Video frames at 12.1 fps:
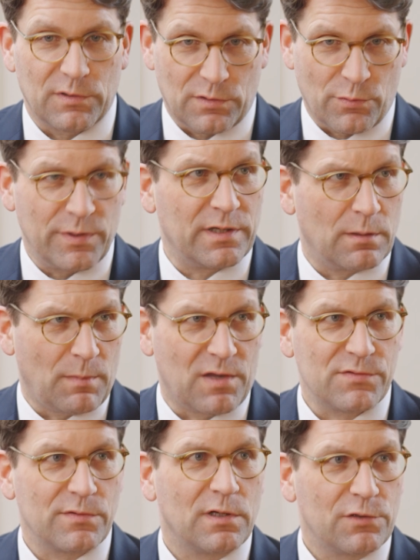about the critical
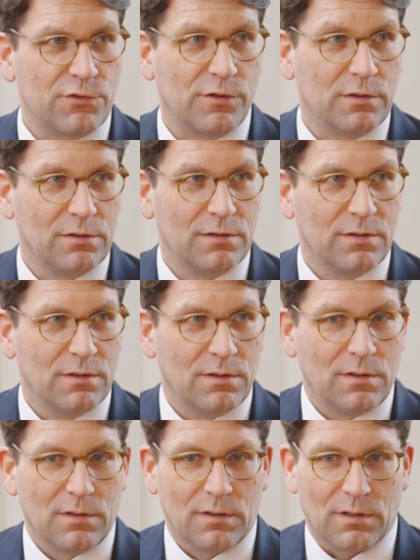mass for culture,
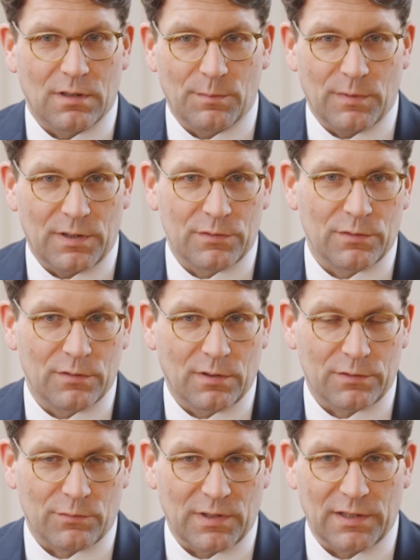and to
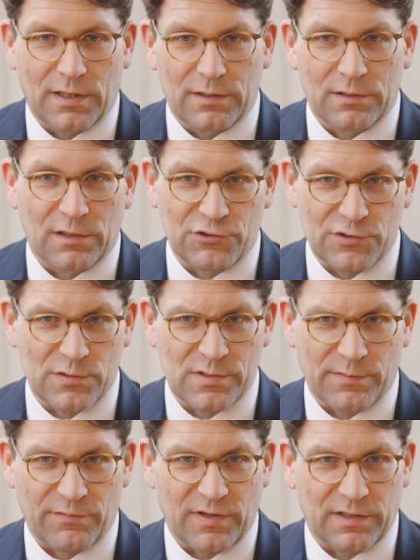not relegate culture to
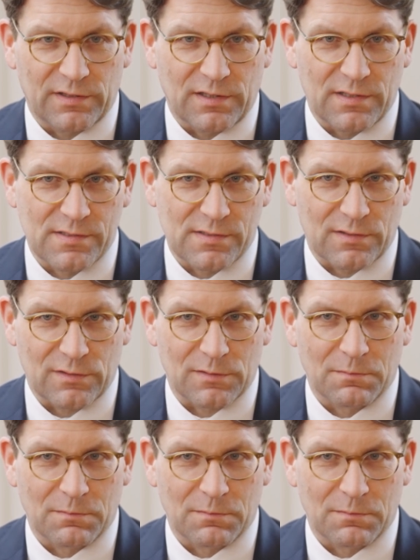something that is